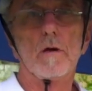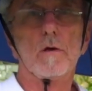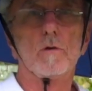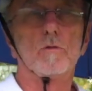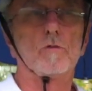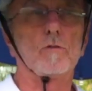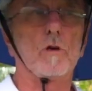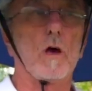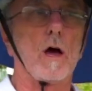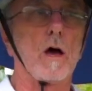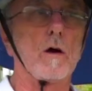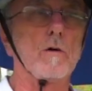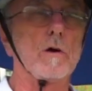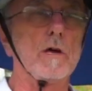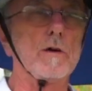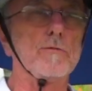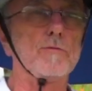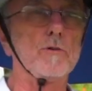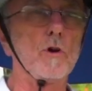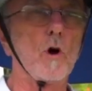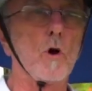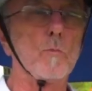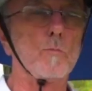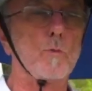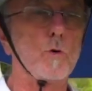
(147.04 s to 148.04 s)
So if
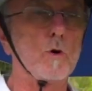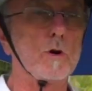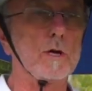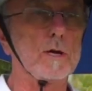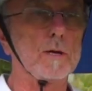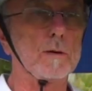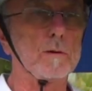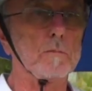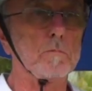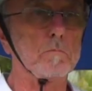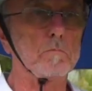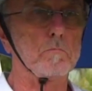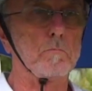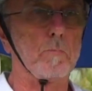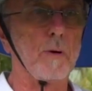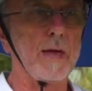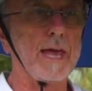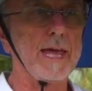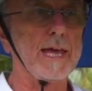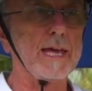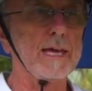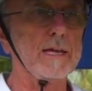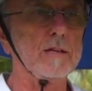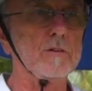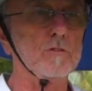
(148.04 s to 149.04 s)
you're putting
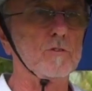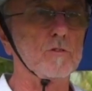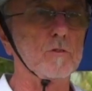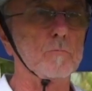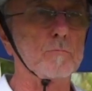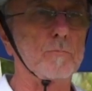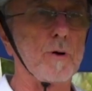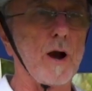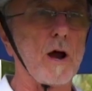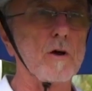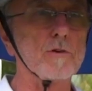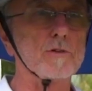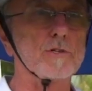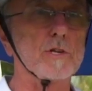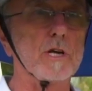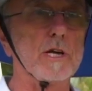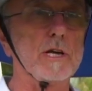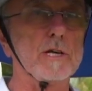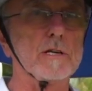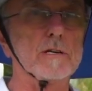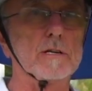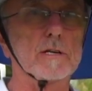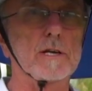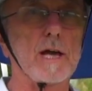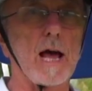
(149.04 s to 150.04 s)
beans and
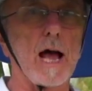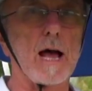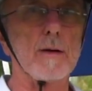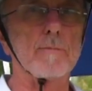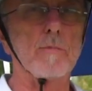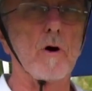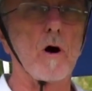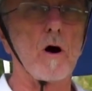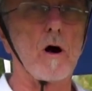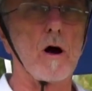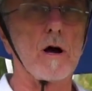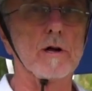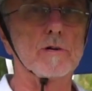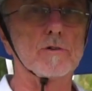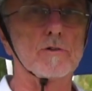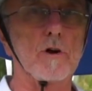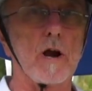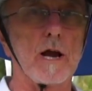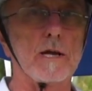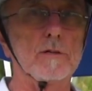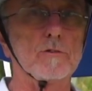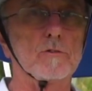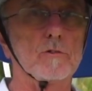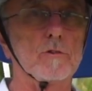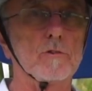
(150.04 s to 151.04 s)
protein and
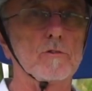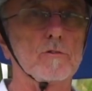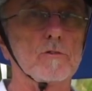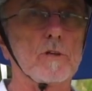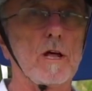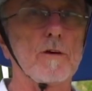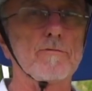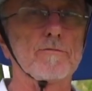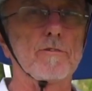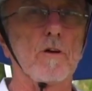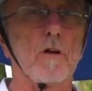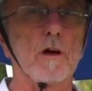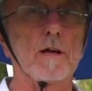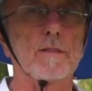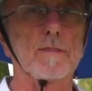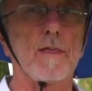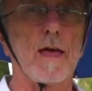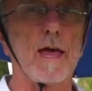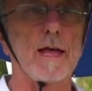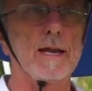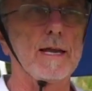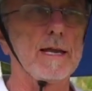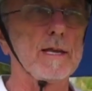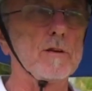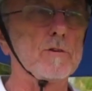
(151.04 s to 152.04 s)
carbohydrates and stuff like
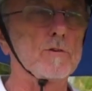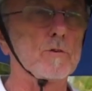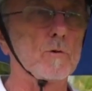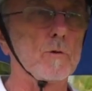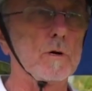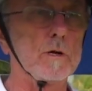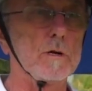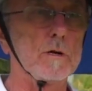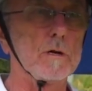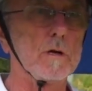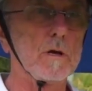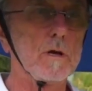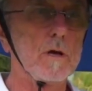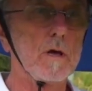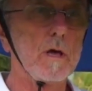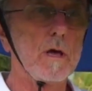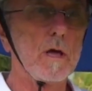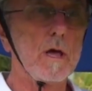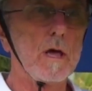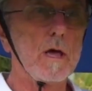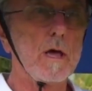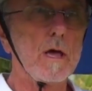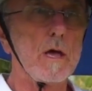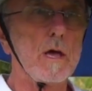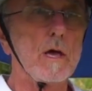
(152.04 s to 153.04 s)
that into it,
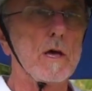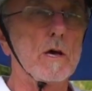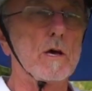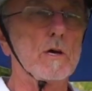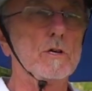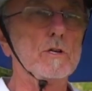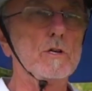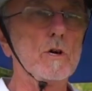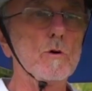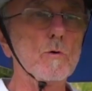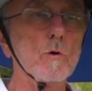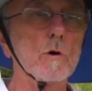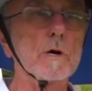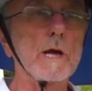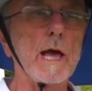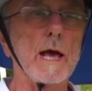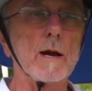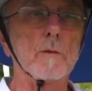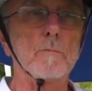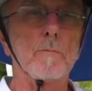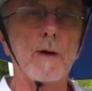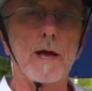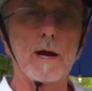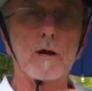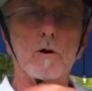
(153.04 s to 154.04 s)
you will get a
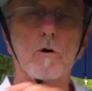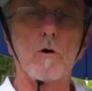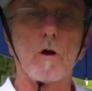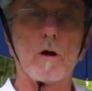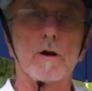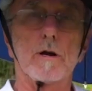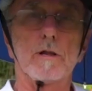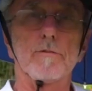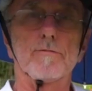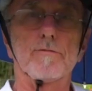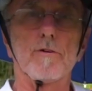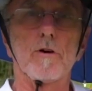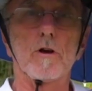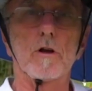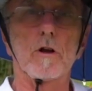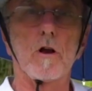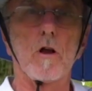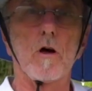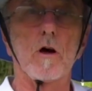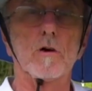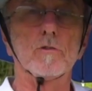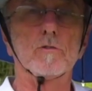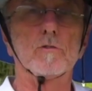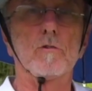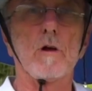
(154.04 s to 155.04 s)
better quality
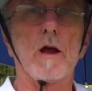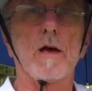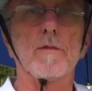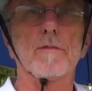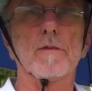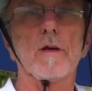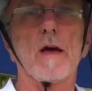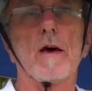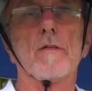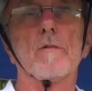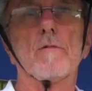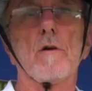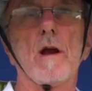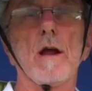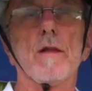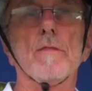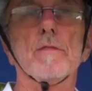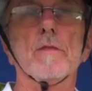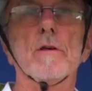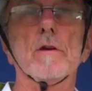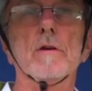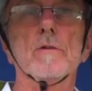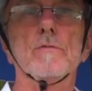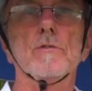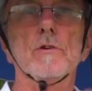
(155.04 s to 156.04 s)
fertilizer out the other end
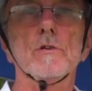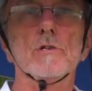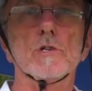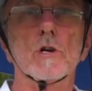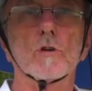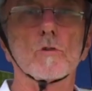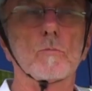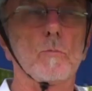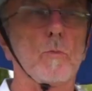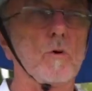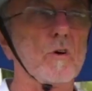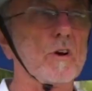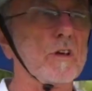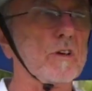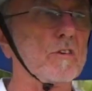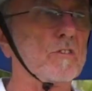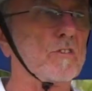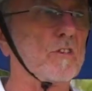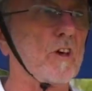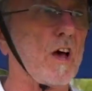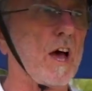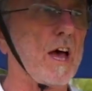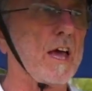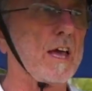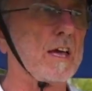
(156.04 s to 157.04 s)
than if you're just putting,
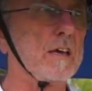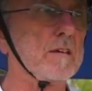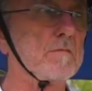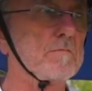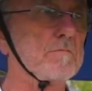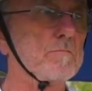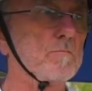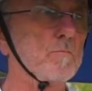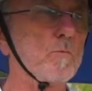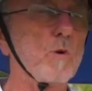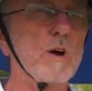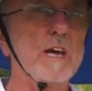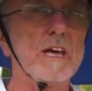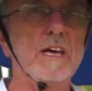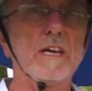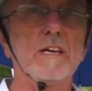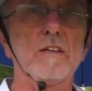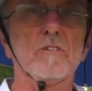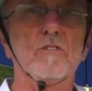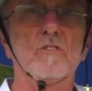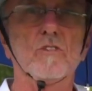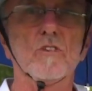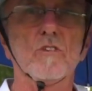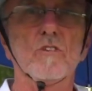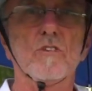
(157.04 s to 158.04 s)
say,
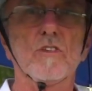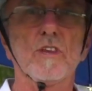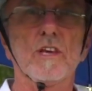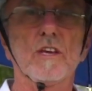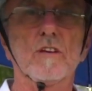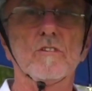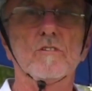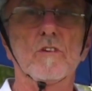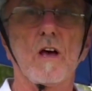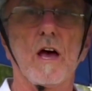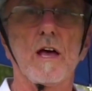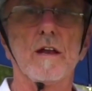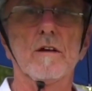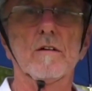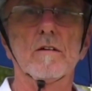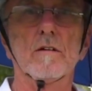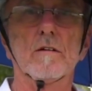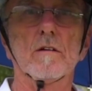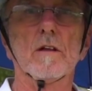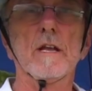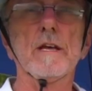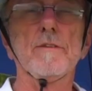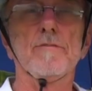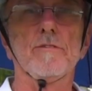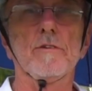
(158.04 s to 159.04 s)
weeds and things and
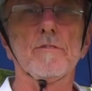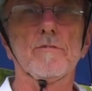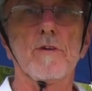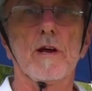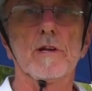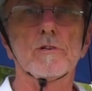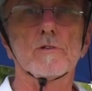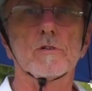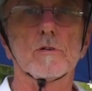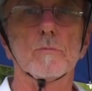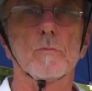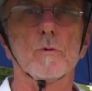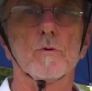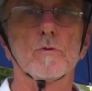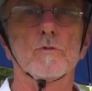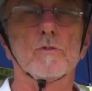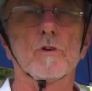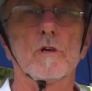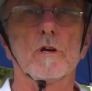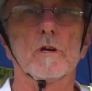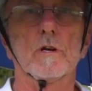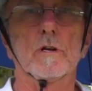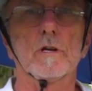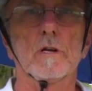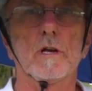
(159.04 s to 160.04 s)
leafy vegetables
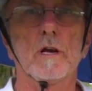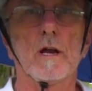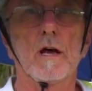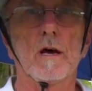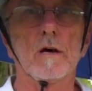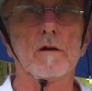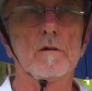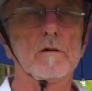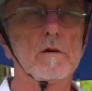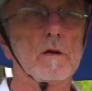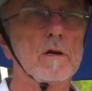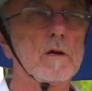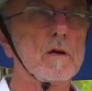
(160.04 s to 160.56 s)
in it, you know.